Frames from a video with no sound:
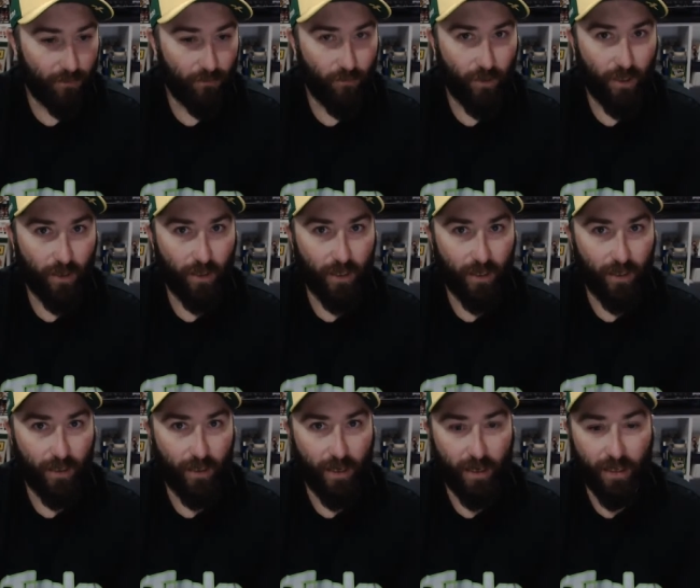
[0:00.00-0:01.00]
we got
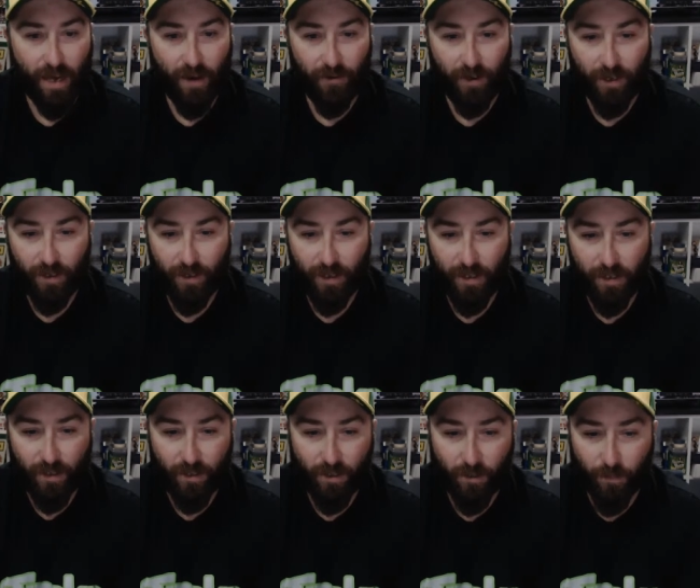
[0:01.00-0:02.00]
a NRL
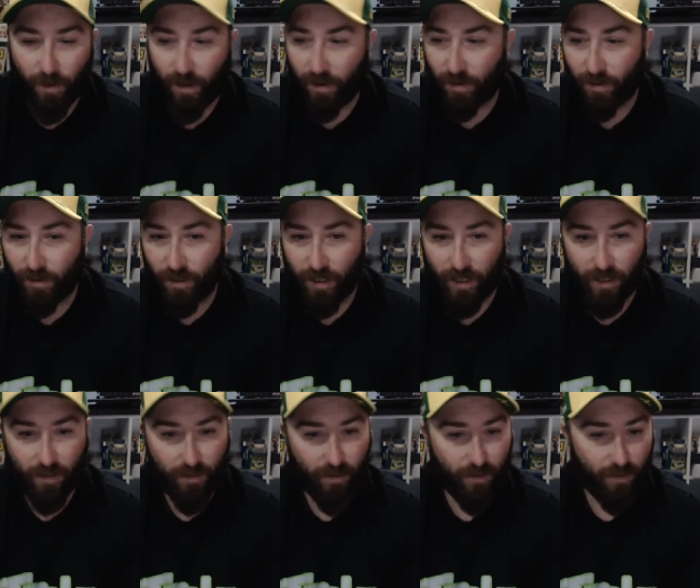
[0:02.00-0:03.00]
listed tomorrow night,
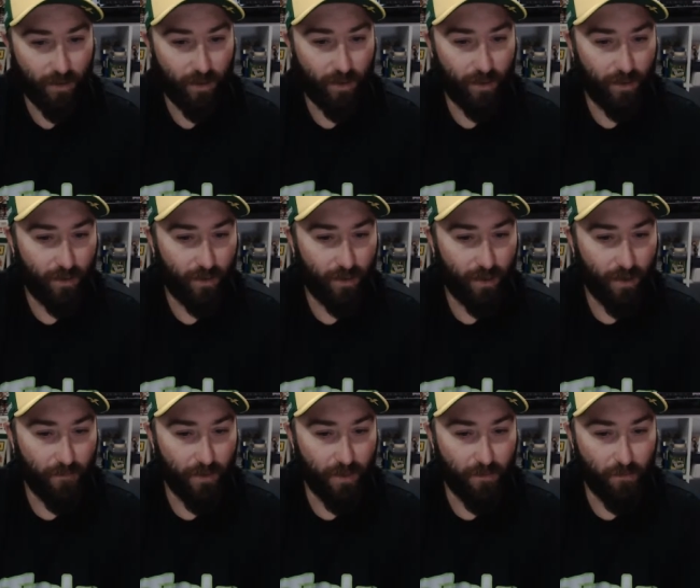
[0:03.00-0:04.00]

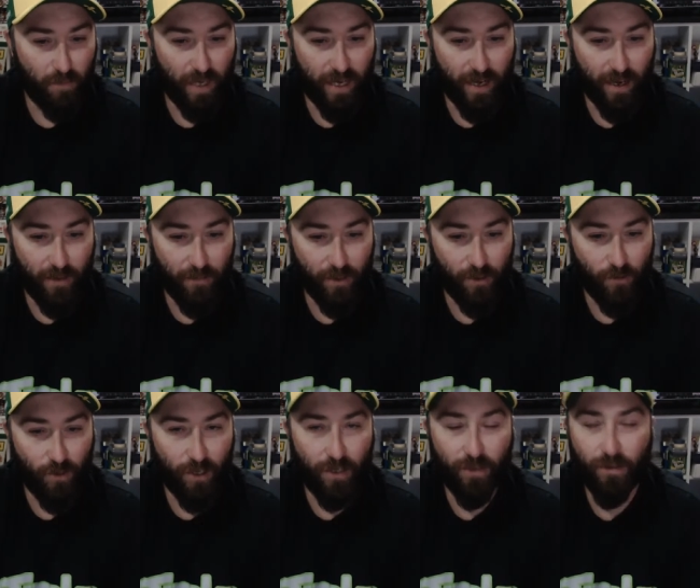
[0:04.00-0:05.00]
7 p.m. as
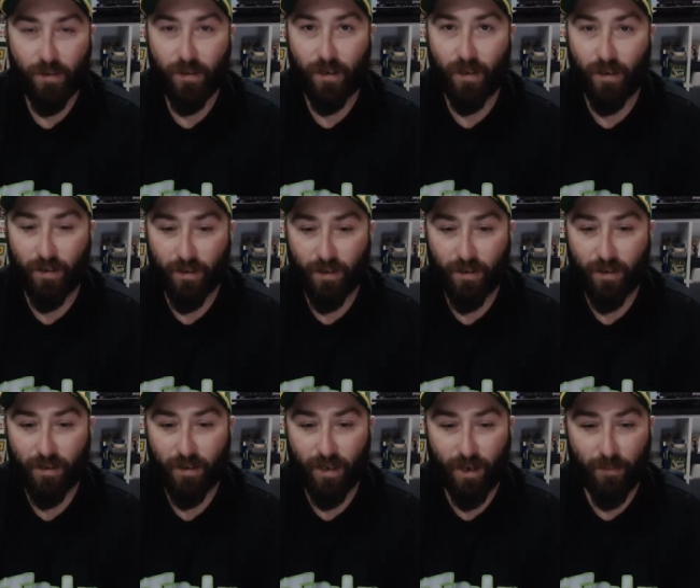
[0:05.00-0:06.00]
well, so
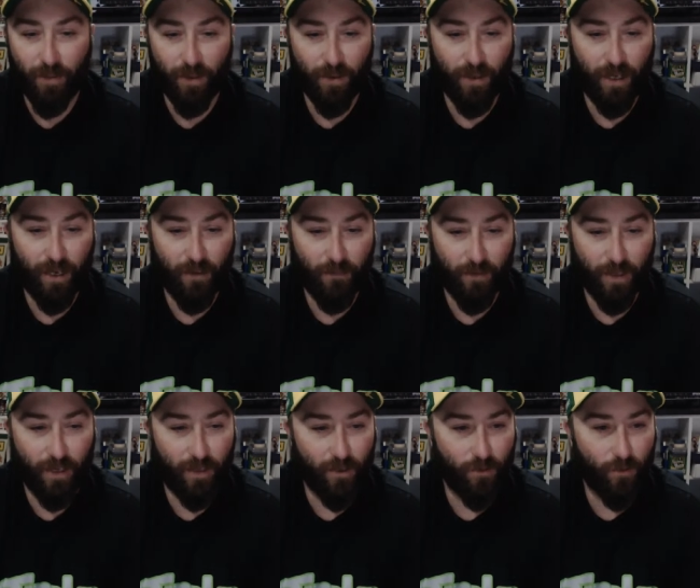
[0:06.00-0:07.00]
keep an eye out for
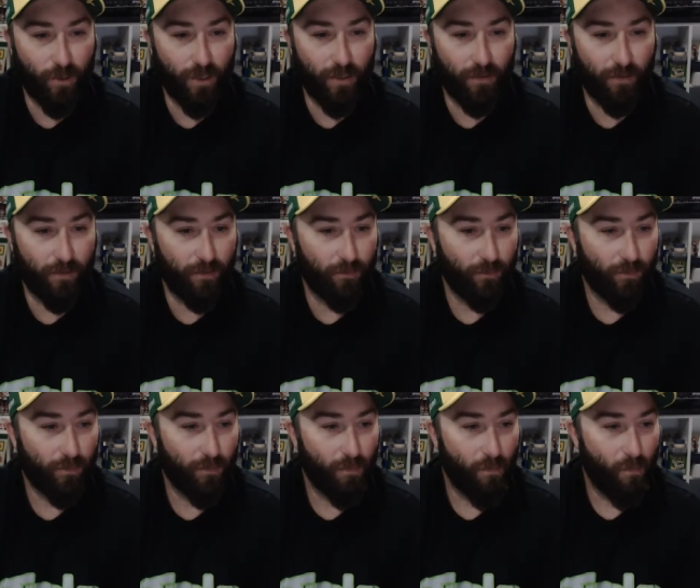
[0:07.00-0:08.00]
that as well.
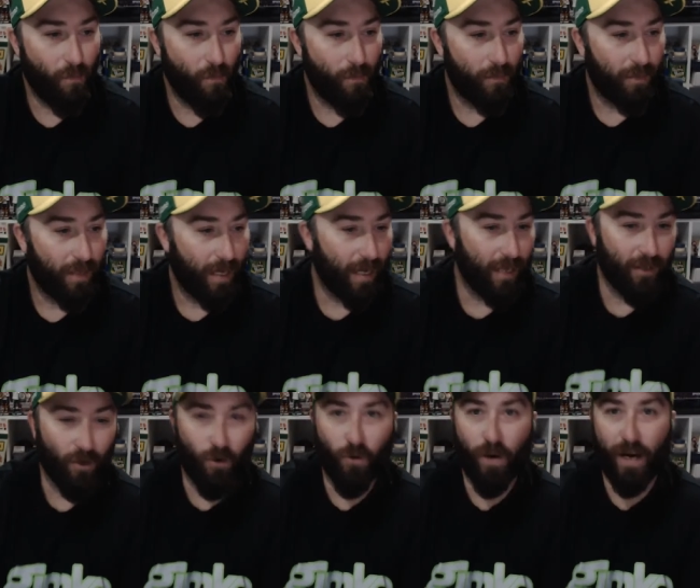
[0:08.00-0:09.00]
And
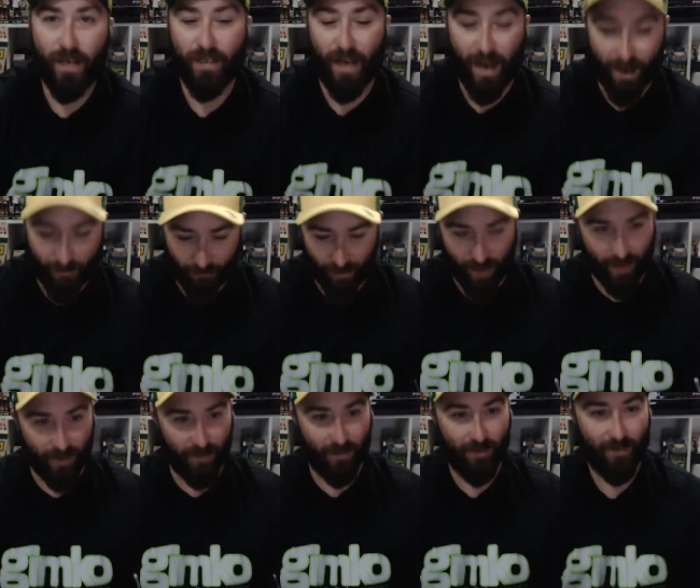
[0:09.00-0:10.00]
always
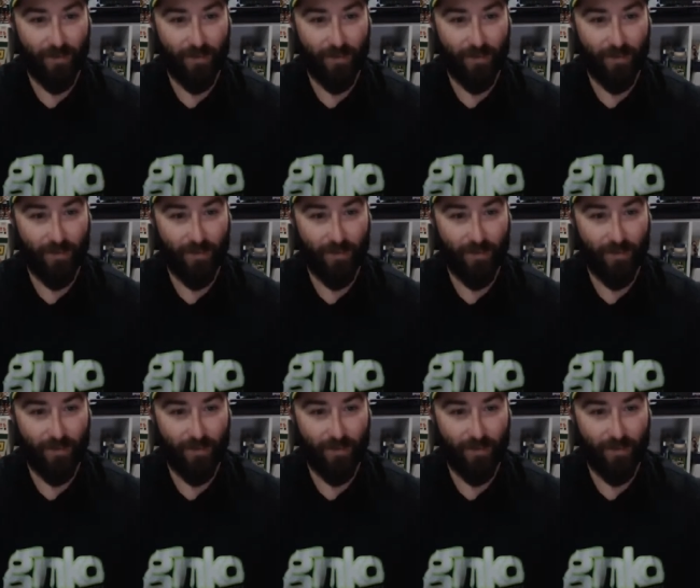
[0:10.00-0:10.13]
AFL.